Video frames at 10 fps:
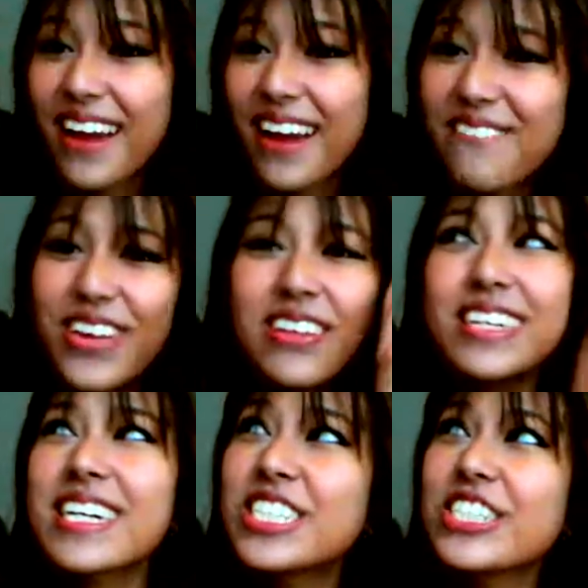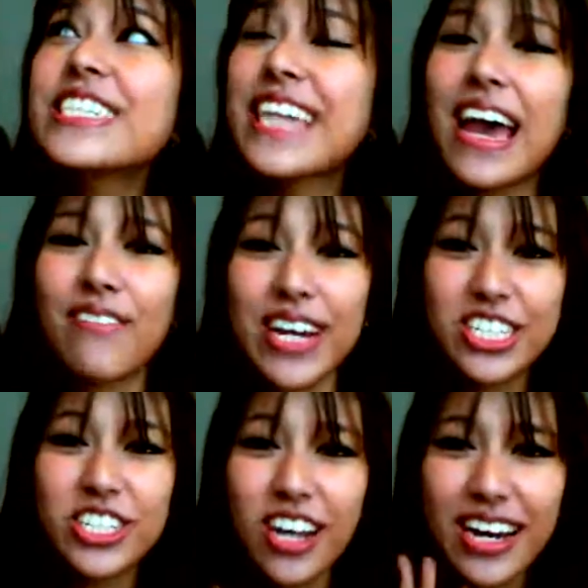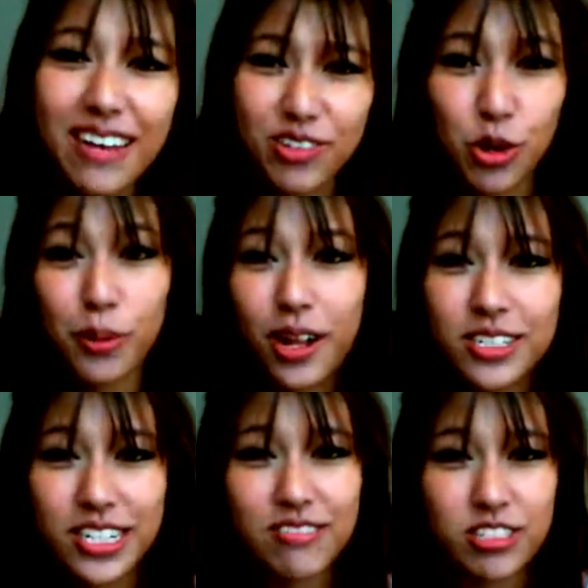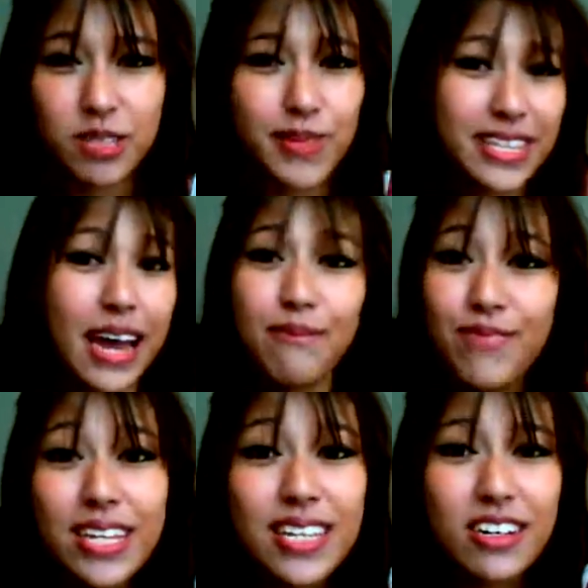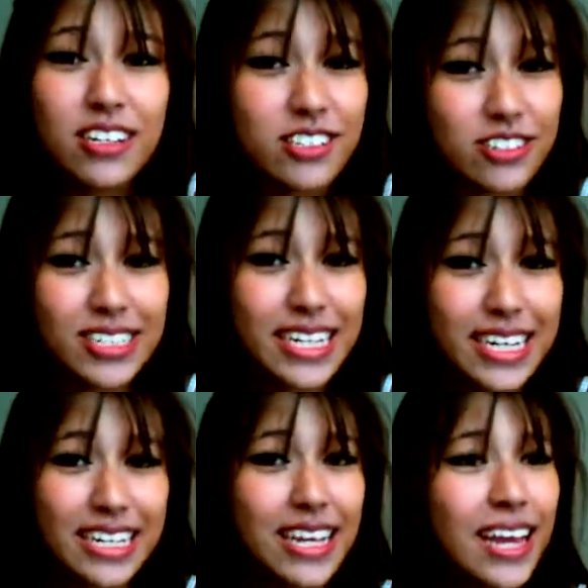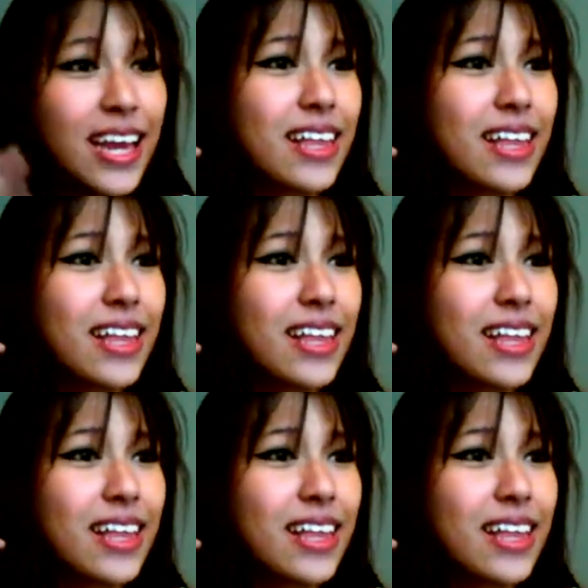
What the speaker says: but I felt like I shouldn't have. I should not have to apologize for something that I'm feeling on a certain day.